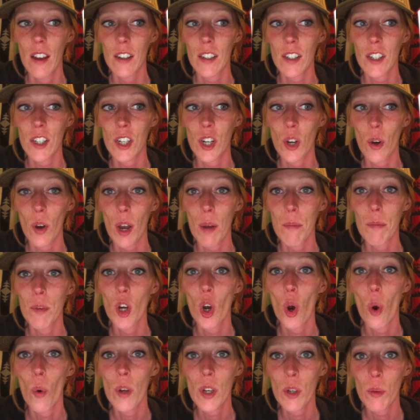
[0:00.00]
you know, I'm
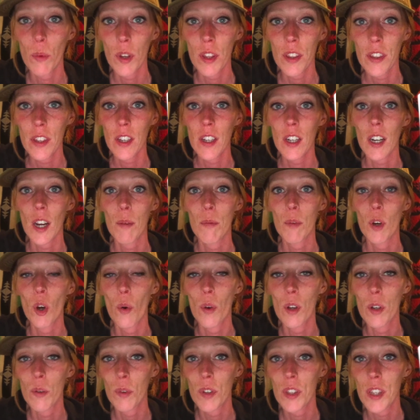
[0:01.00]
going with it. I'm
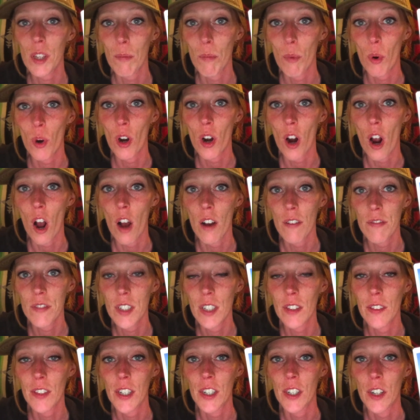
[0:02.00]
going with it more
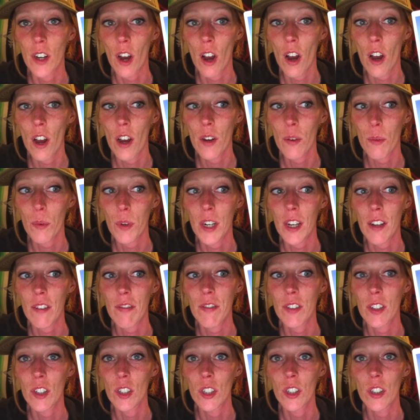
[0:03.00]
often than not when I
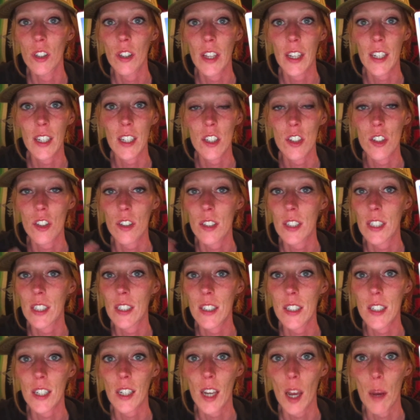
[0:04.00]
feel like it just
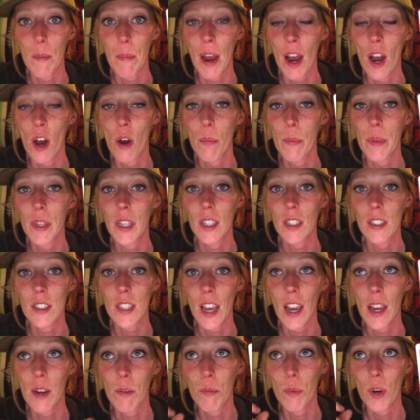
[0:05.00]
needs to come out, because
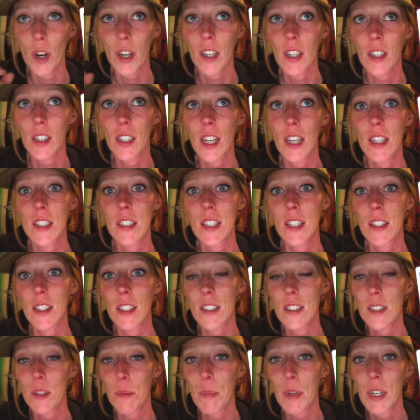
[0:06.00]
I'm recognizing
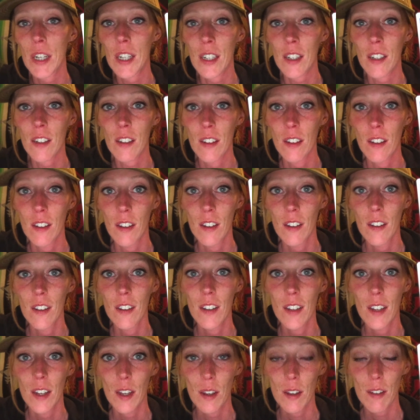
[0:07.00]
that somebody
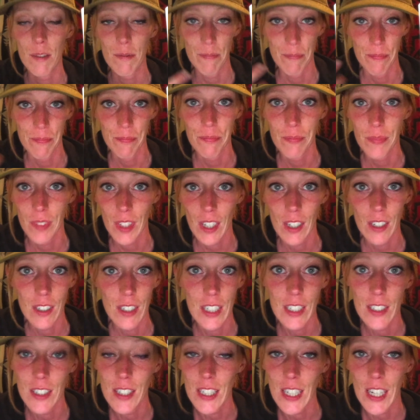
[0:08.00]

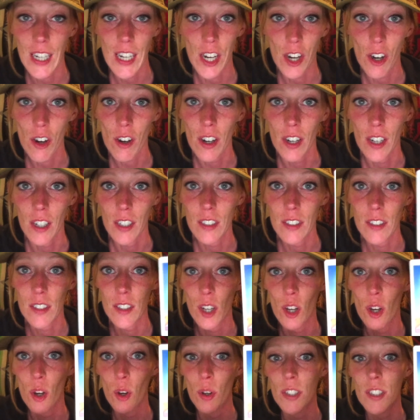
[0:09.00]
needs to hear it.
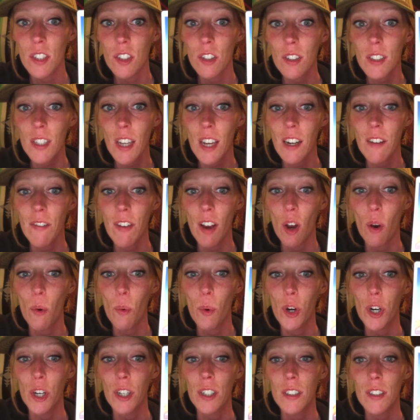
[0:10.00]
So it's just kind of how it
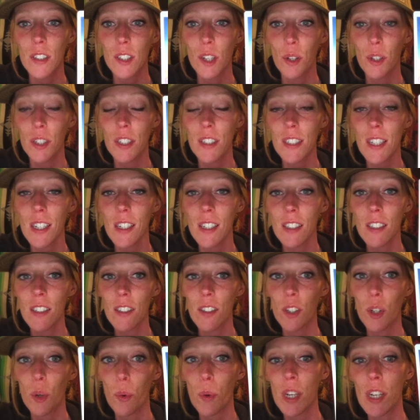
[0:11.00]
works. So let's get into
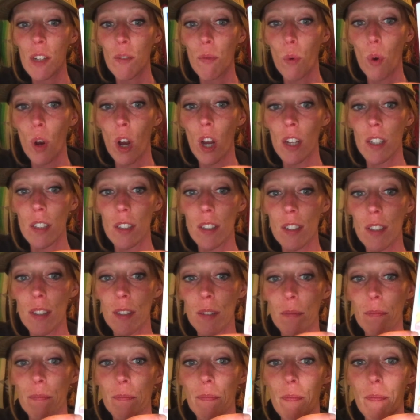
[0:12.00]
the Queen of
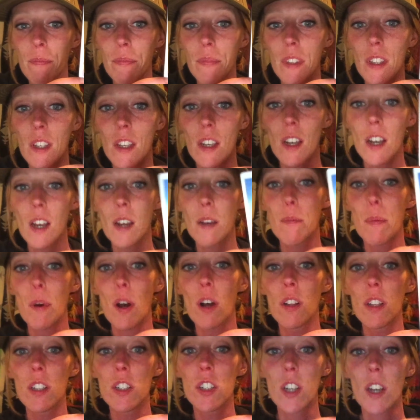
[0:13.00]
Wands. I
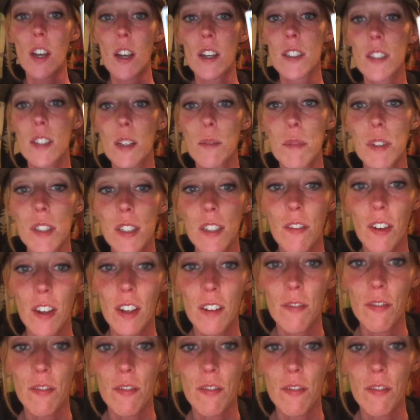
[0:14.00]
apologize. Let me see if I can